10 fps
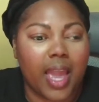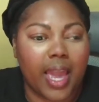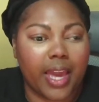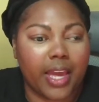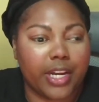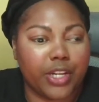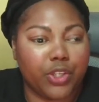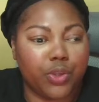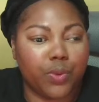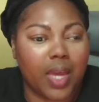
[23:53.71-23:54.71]
and
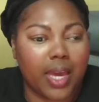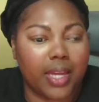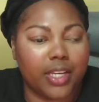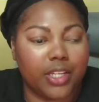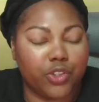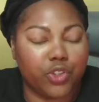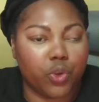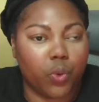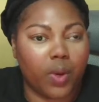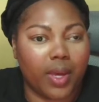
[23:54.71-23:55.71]
you can
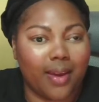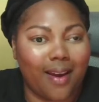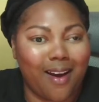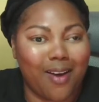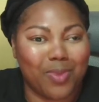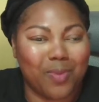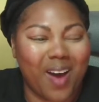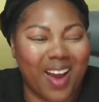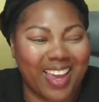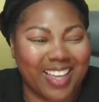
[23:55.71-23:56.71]
enjoy the
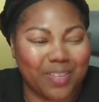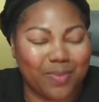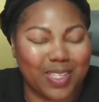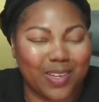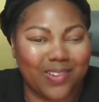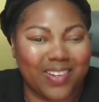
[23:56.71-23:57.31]
podcast episode.